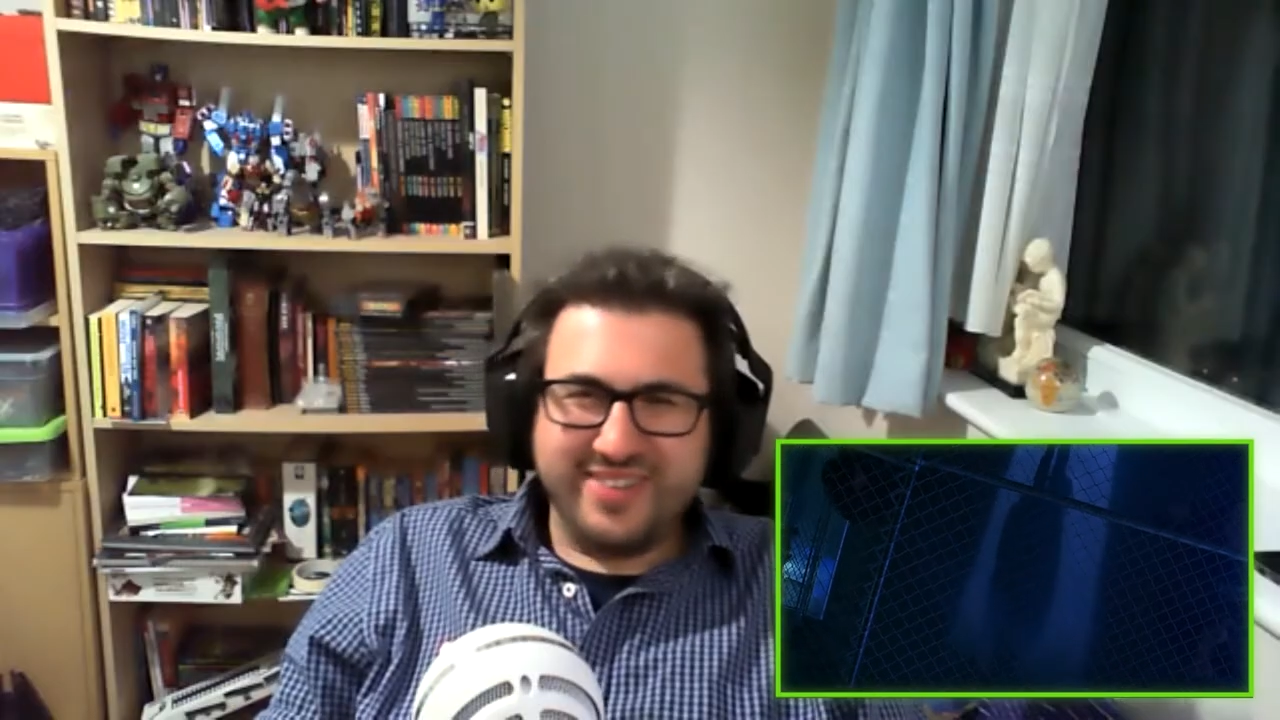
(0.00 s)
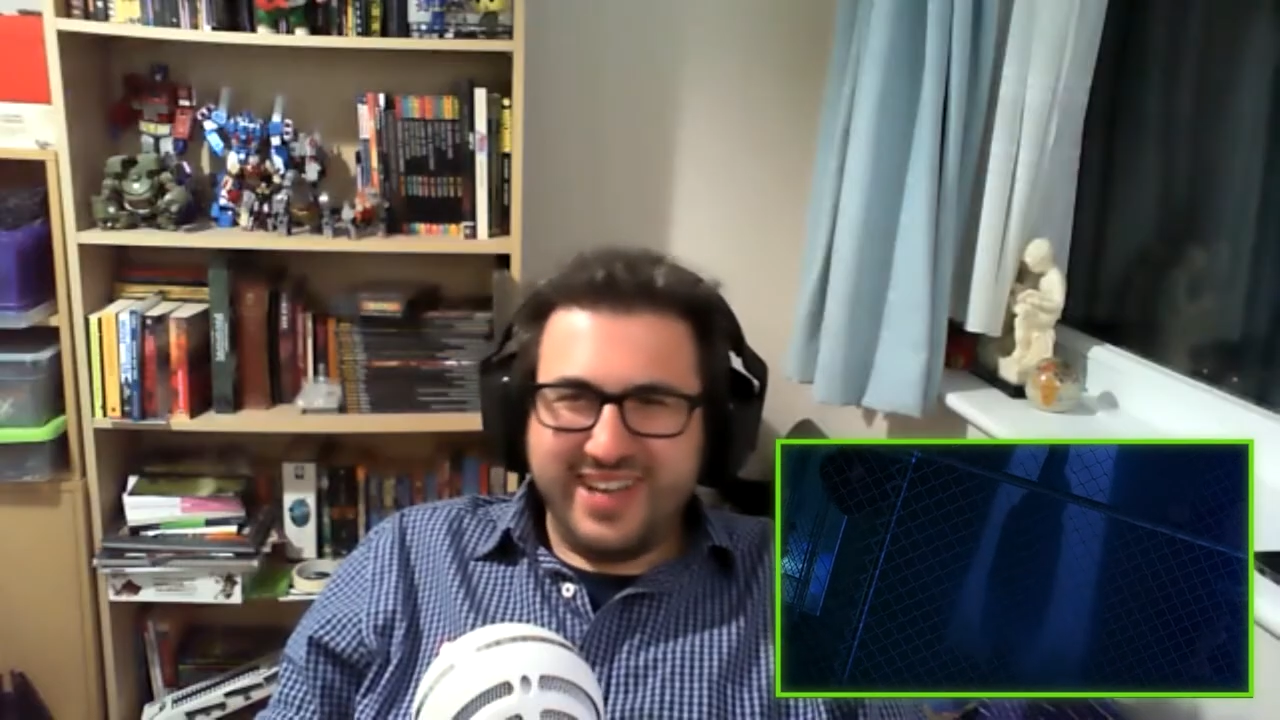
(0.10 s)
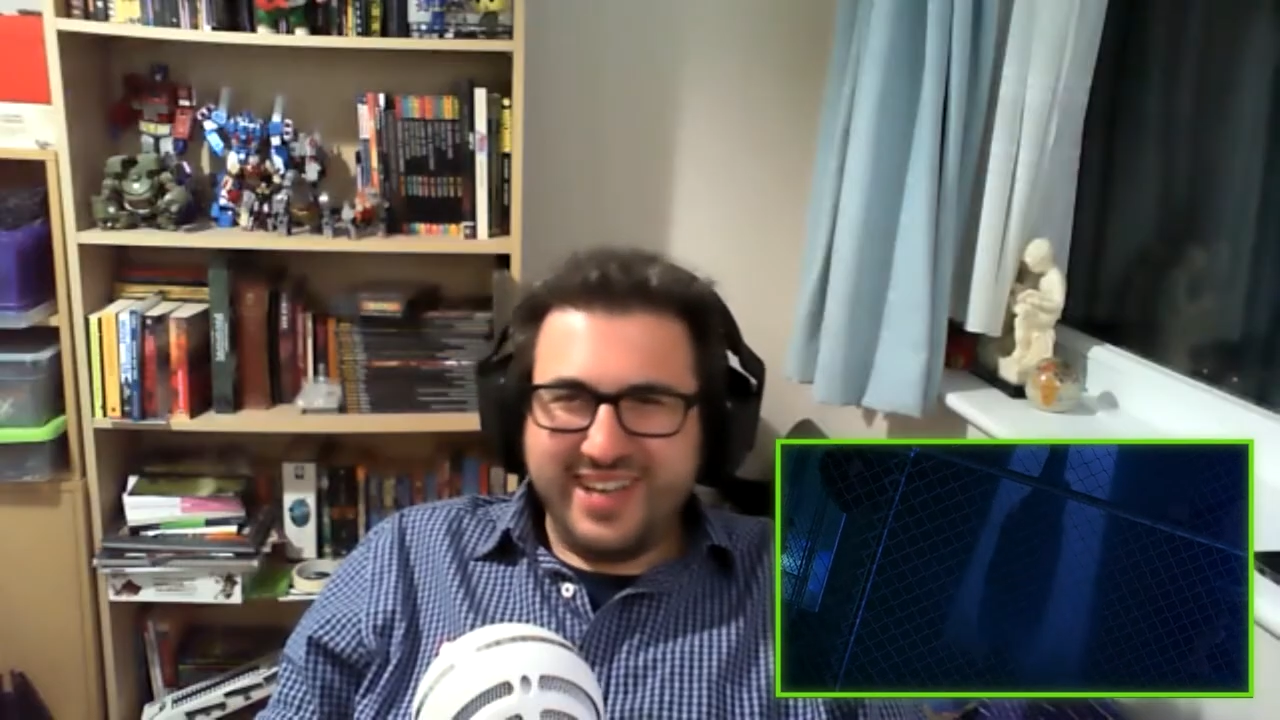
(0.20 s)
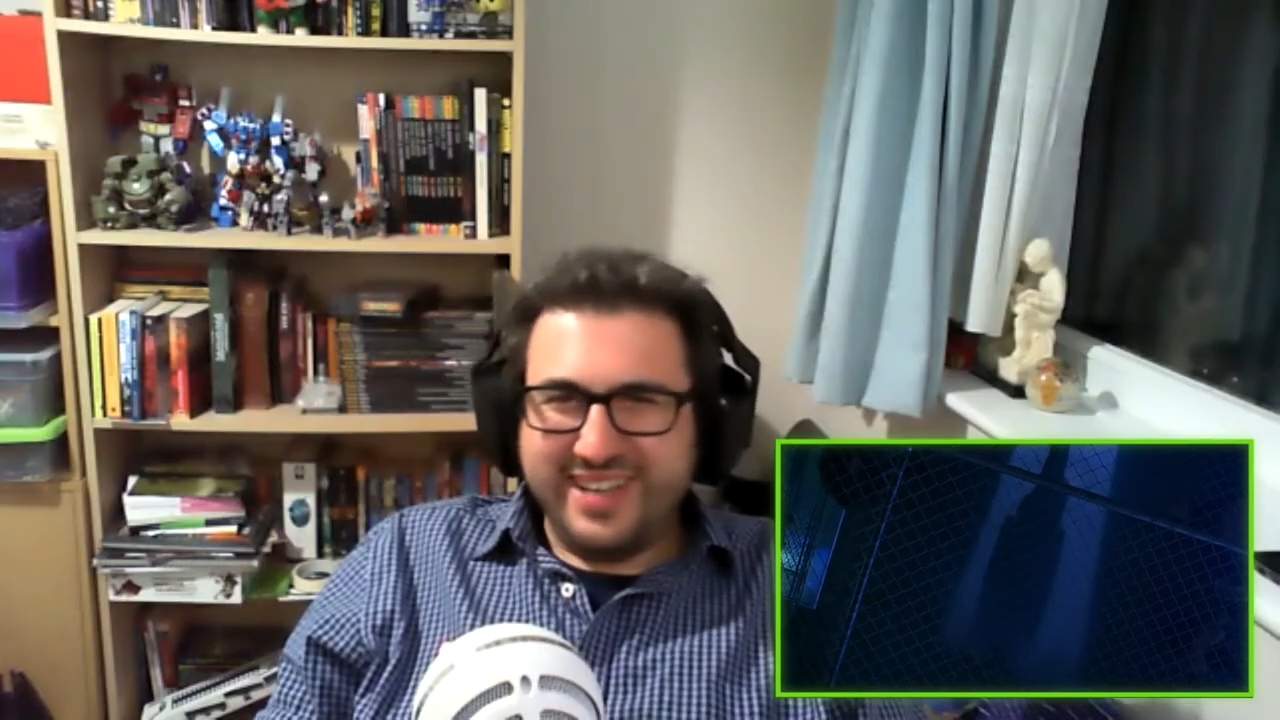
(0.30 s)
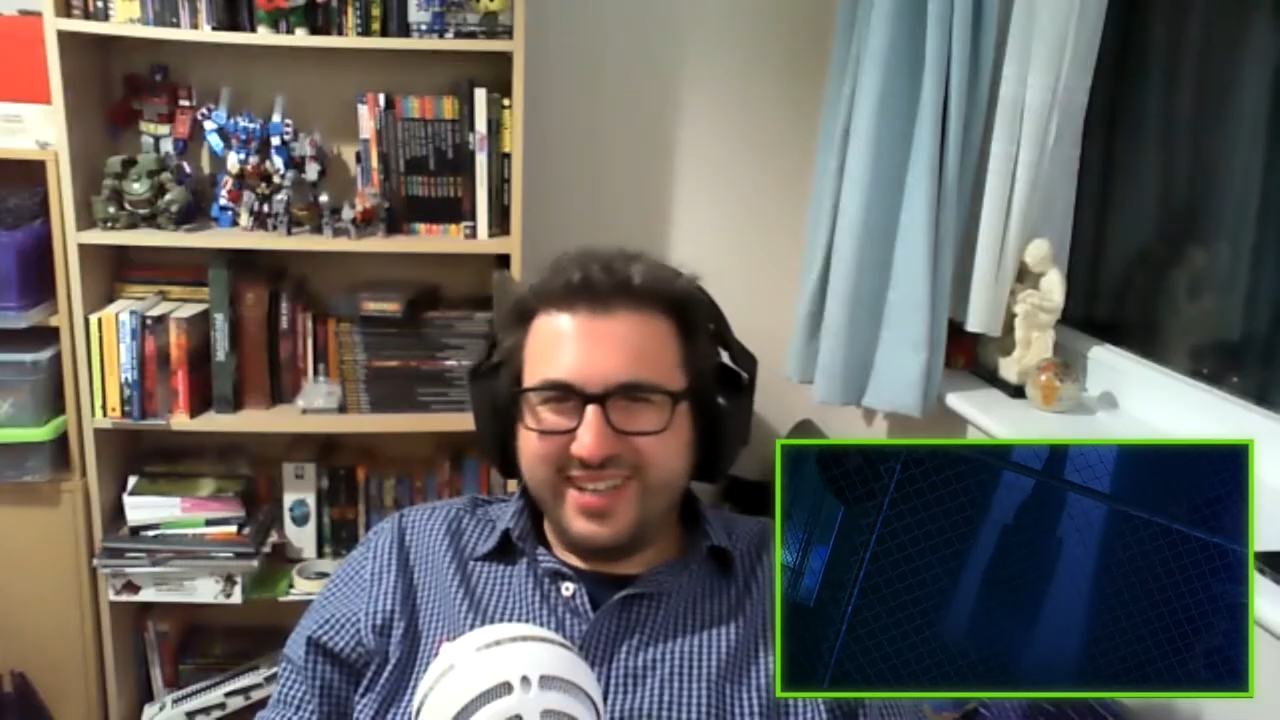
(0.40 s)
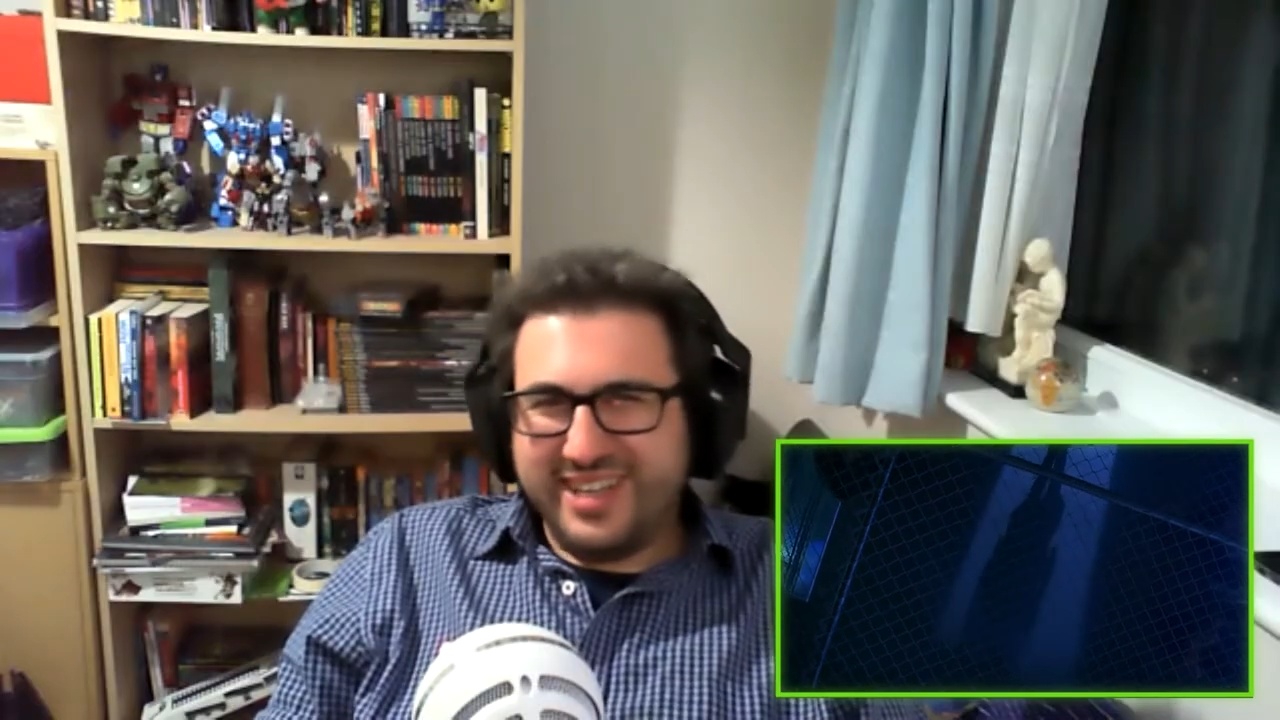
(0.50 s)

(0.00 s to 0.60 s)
like,